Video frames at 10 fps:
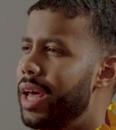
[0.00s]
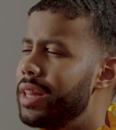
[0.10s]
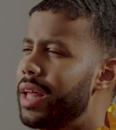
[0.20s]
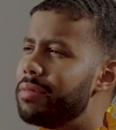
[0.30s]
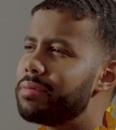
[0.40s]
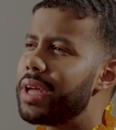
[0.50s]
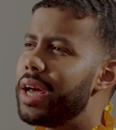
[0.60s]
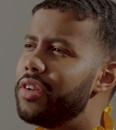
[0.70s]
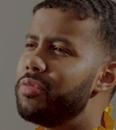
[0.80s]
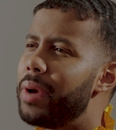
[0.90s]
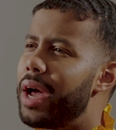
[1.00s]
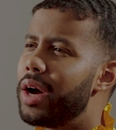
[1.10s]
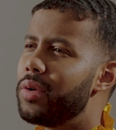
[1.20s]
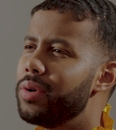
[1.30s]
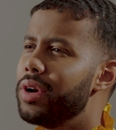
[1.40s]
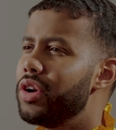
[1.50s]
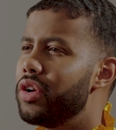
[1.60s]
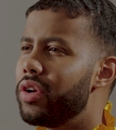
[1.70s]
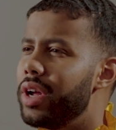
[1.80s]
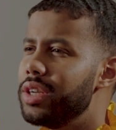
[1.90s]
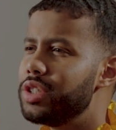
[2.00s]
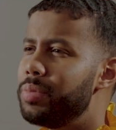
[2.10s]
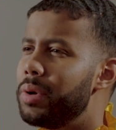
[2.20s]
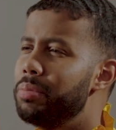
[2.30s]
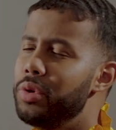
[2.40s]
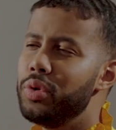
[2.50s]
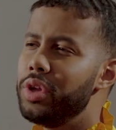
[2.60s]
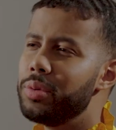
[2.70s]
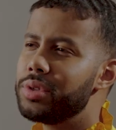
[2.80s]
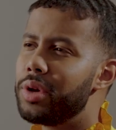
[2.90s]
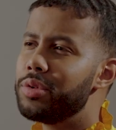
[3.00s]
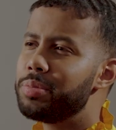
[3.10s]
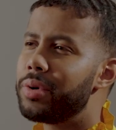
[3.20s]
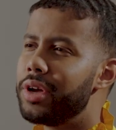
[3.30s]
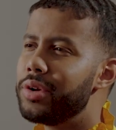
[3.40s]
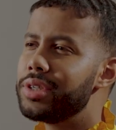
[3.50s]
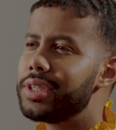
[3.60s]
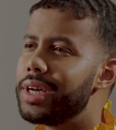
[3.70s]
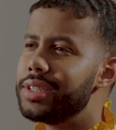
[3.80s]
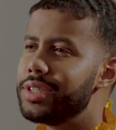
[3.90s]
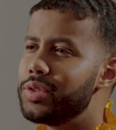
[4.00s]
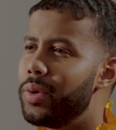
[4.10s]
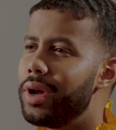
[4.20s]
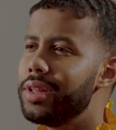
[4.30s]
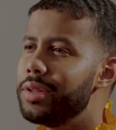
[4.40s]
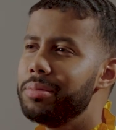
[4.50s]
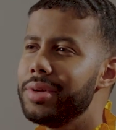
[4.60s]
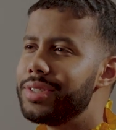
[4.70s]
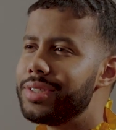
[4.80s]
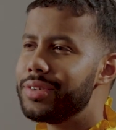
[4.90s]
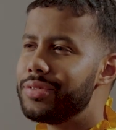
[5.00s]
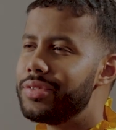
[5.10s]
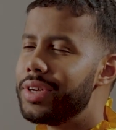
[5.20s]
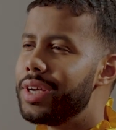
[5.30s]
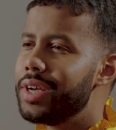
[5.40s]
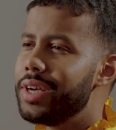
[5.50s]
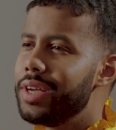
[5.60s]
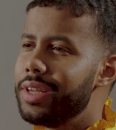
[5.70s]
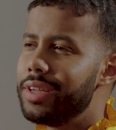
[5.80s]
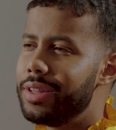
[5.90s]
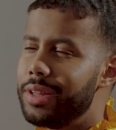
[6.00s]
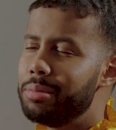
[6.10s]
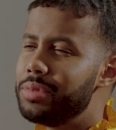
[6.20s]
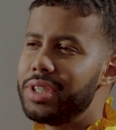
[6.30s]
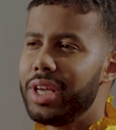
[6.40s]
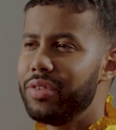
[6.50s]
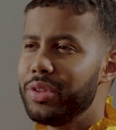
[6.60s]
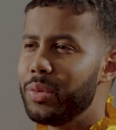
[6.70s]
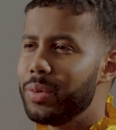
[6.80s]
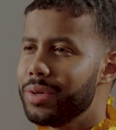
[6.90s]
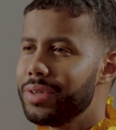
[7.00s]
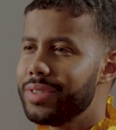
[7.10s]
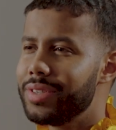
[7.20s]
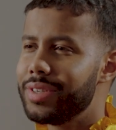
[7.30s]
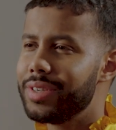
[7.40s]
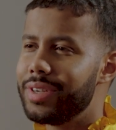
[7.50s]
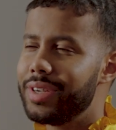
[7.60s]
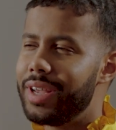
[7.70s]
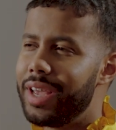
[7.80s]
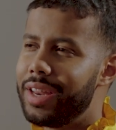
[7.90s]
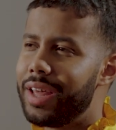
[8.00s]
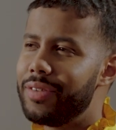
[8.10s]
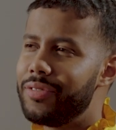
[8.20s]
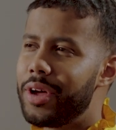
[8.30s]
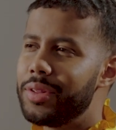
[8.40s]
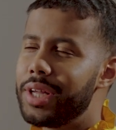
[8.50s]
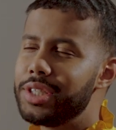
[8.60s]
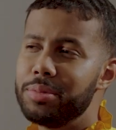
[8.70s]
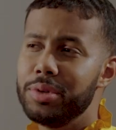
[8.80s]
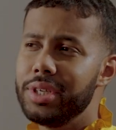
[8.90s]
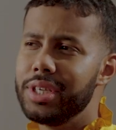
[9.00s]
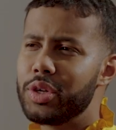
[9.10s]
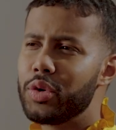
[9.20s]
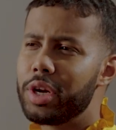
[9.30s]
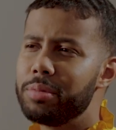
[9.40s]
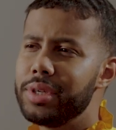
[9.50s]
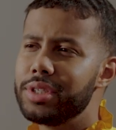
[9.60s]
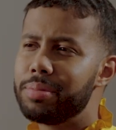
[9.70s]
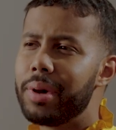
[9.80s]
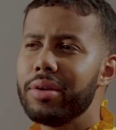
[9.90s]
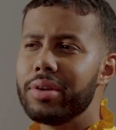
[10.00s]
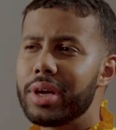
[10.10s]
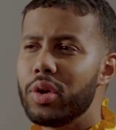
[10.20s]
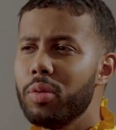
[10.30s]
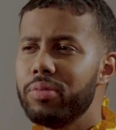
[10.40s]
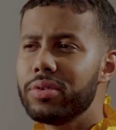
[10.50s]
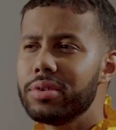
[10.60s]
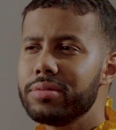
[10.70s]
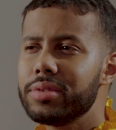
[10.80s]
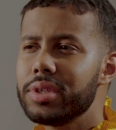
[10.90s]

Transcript: and that kind of power and grace, but beauty was always prioritized as well in the midst of them saving the world. And I found that to be incredibly inspiring and hopeful.